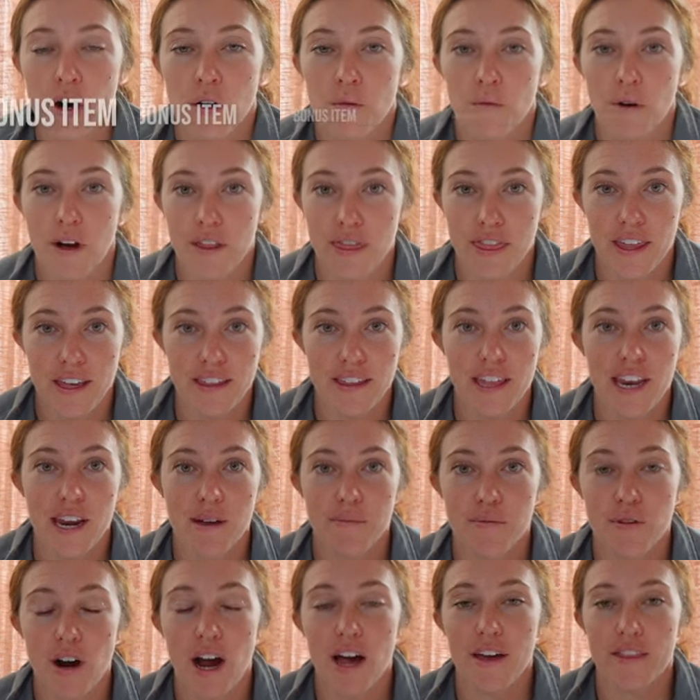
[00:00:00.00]
One thing that I
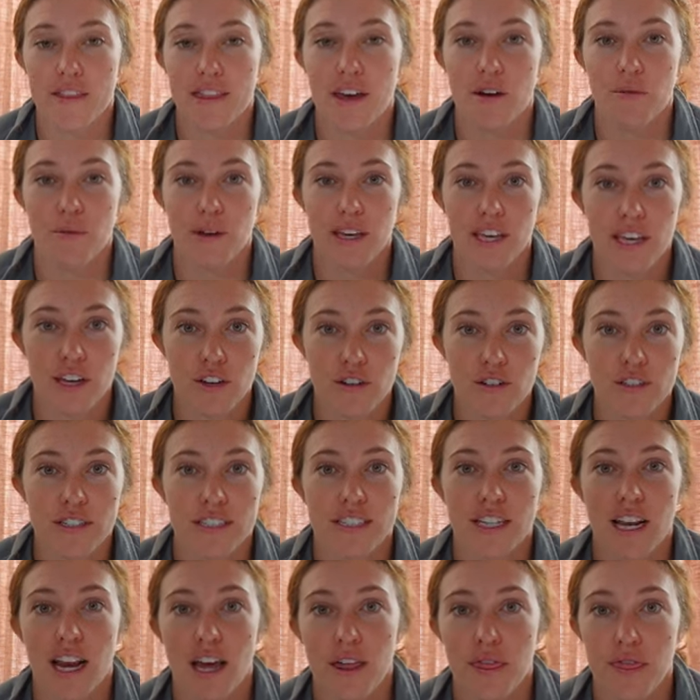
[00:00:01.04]
brought that we
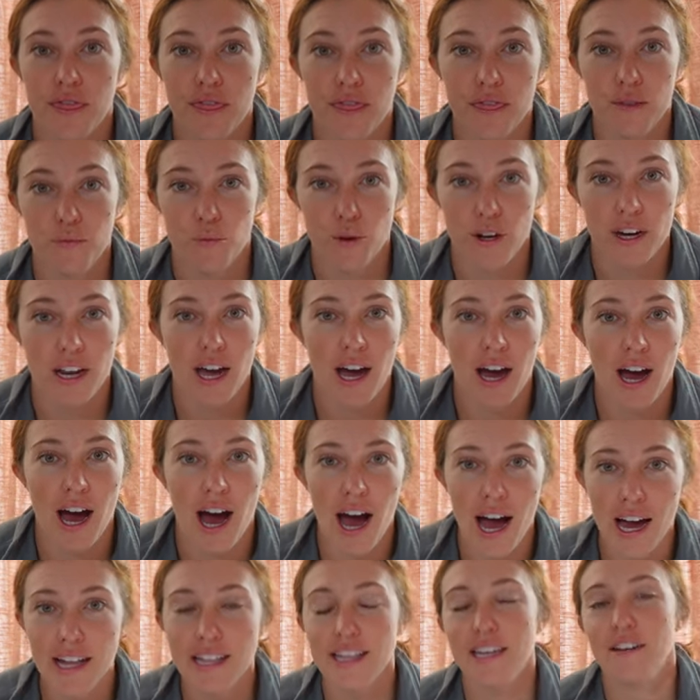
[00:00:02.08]
used that I would
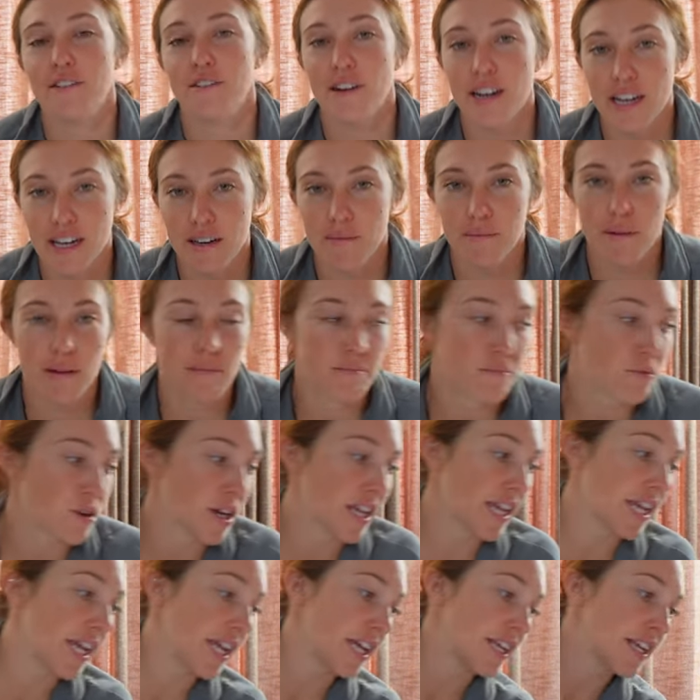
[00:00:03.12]
highly recommend
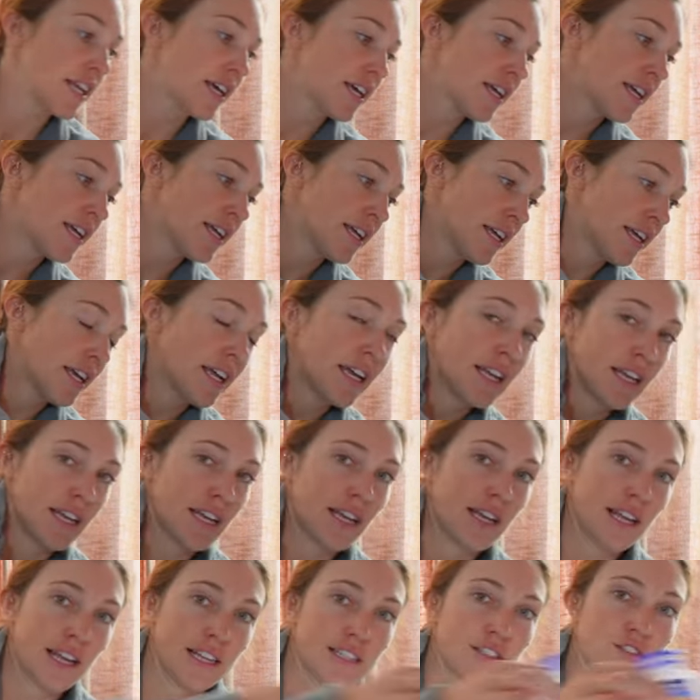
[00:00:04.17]
bringing
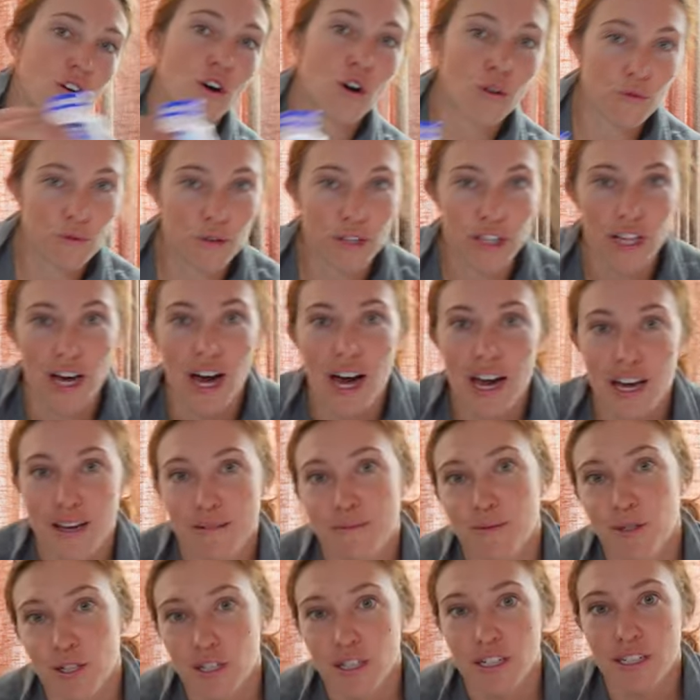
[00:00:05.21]
is all
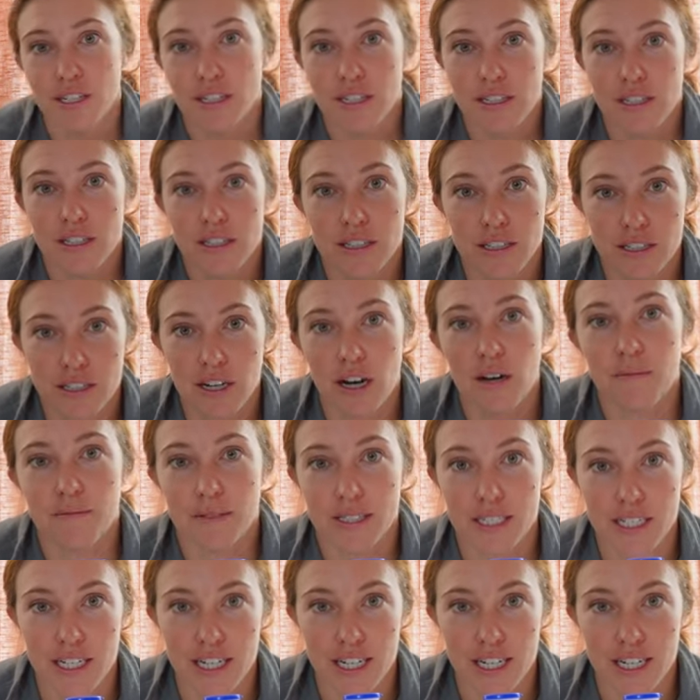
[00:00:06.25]
reliable Tums